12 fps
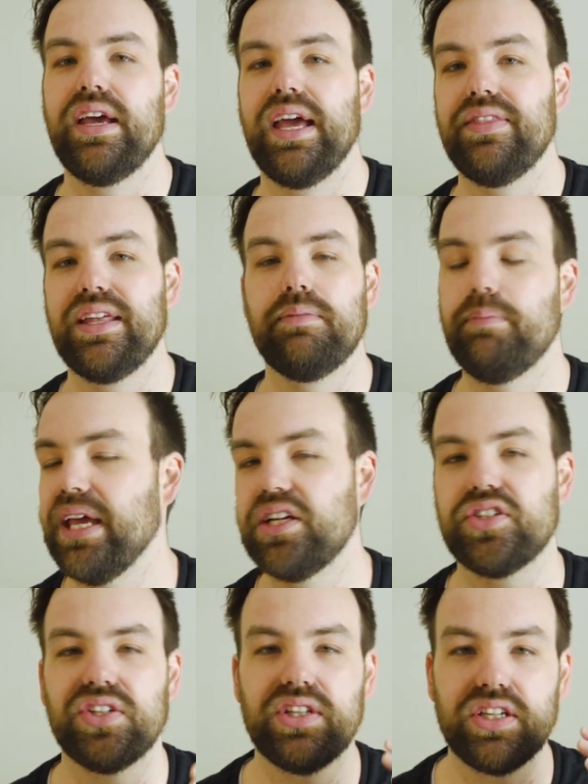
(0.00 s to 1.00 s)
And then make
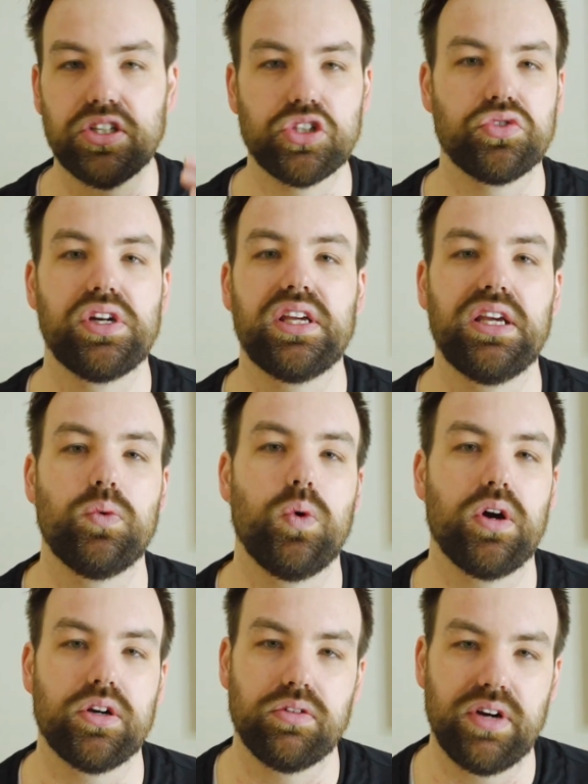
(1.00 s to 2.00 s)
sure that you're drinking
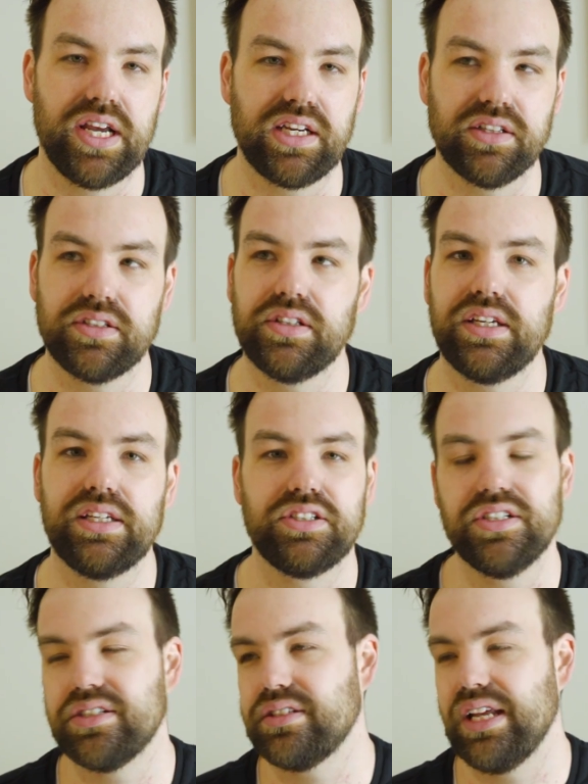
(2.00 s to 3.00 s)
water regularly.
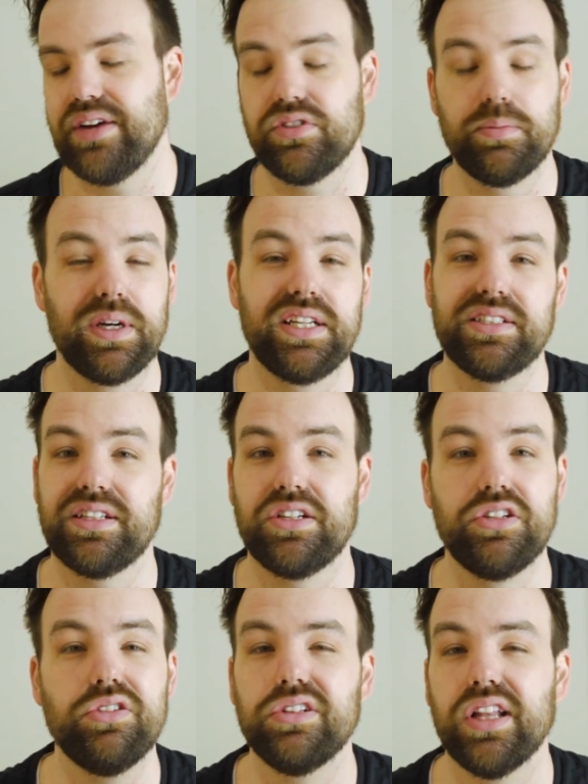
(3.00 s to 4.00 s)
Just everybody's
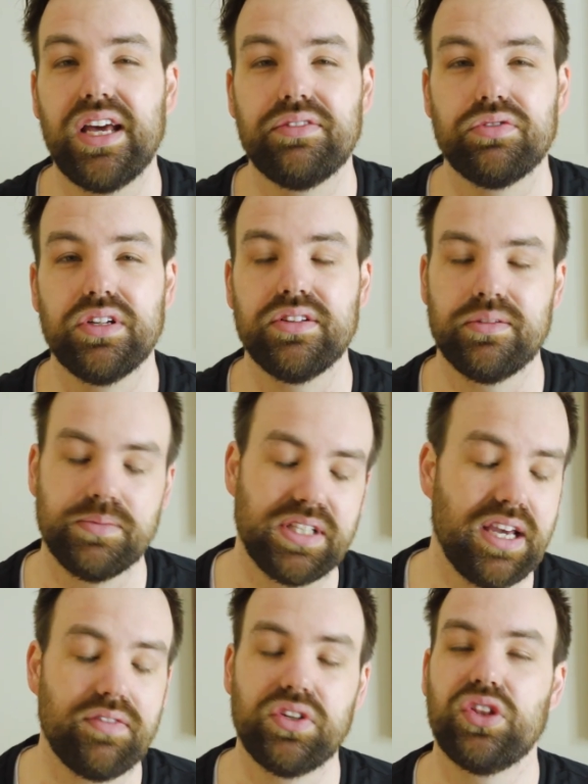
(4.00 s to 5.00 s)
in new life rhythms.
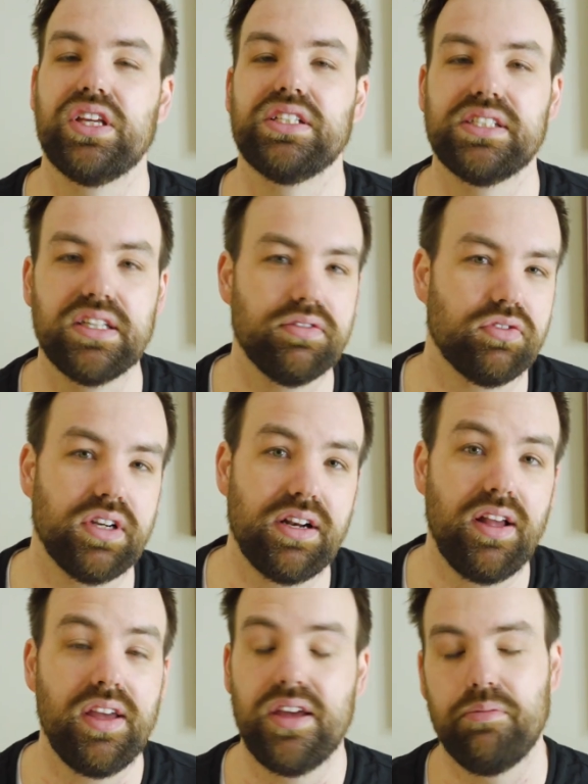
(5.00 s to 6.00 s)
Everything's
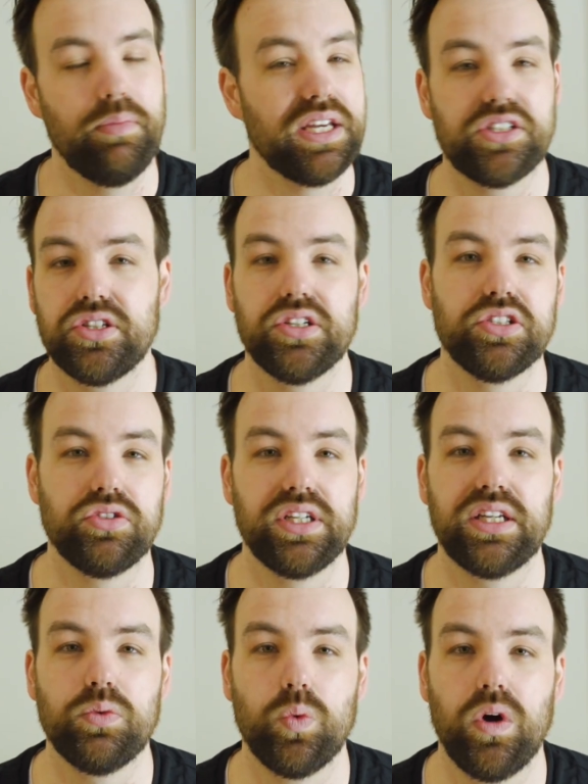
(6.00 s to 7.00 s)
different. Make sure you're
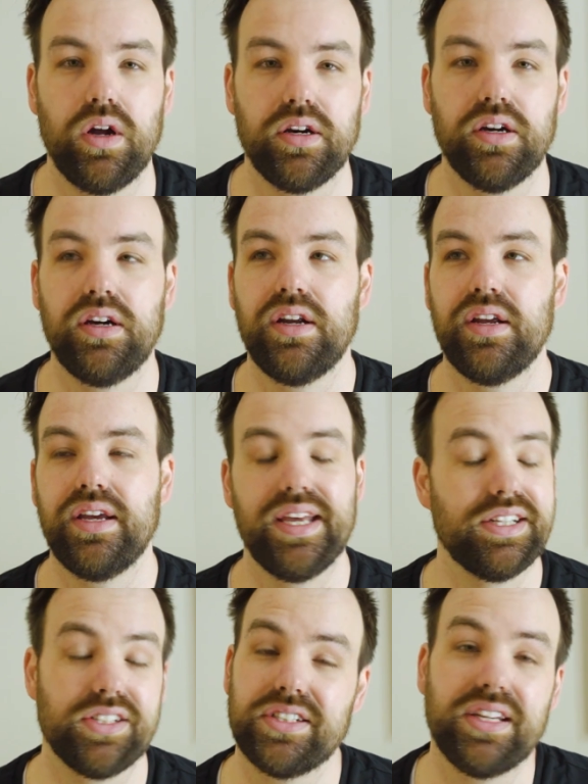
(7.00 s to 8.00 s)
drinking water.
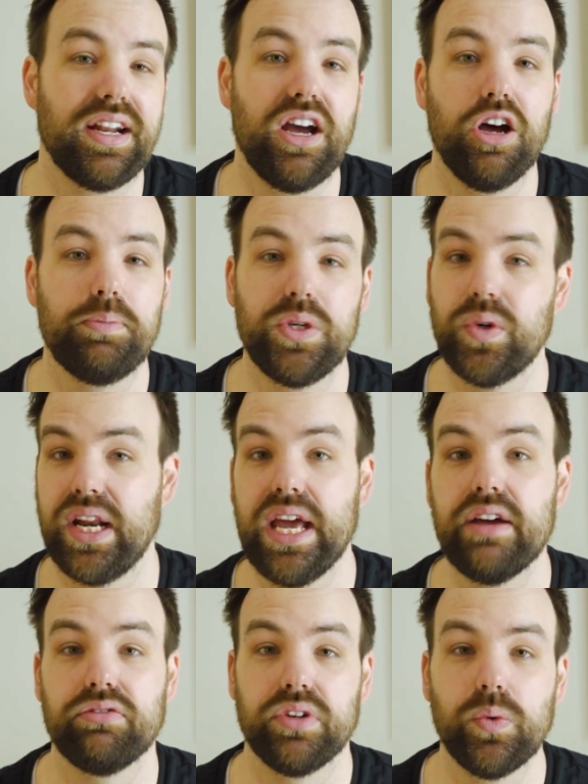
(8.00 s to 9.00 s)
It's just gonna help you in
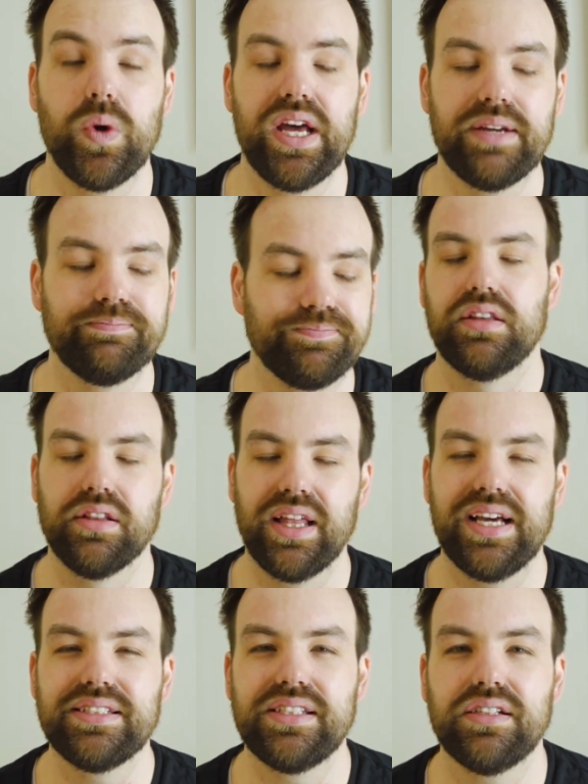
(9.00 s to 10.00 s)
every way. The
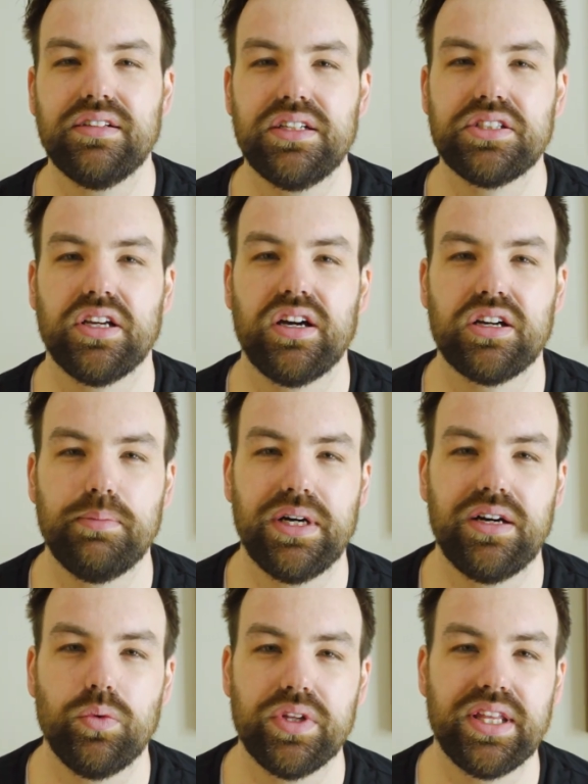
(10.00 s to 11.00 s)
last thing I'm gonna talk
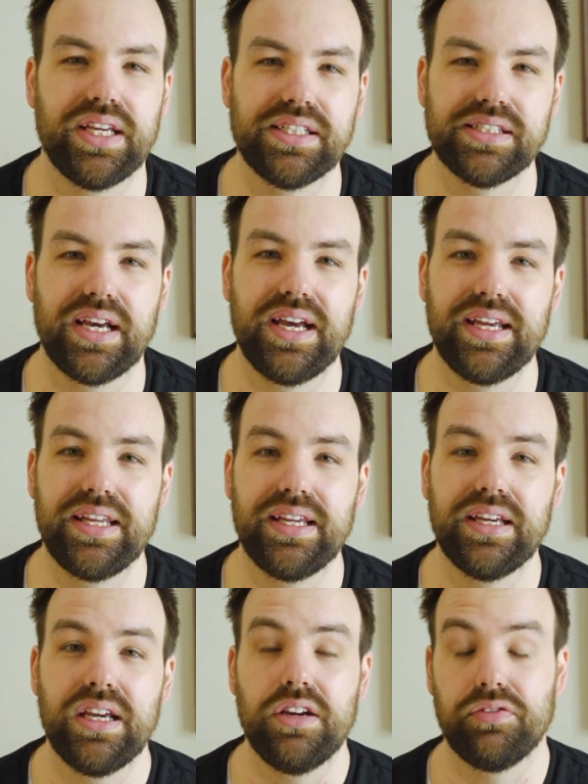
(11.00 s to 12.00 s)
about with
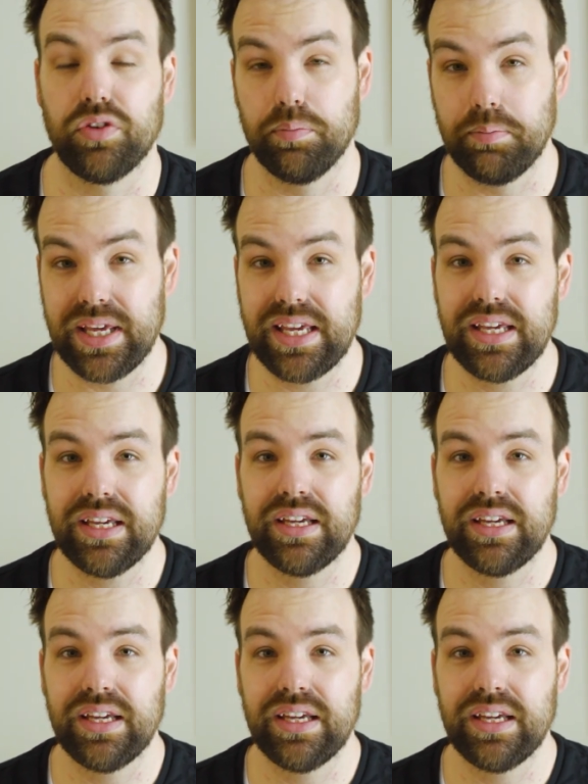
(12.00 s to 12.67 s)
anxiety for me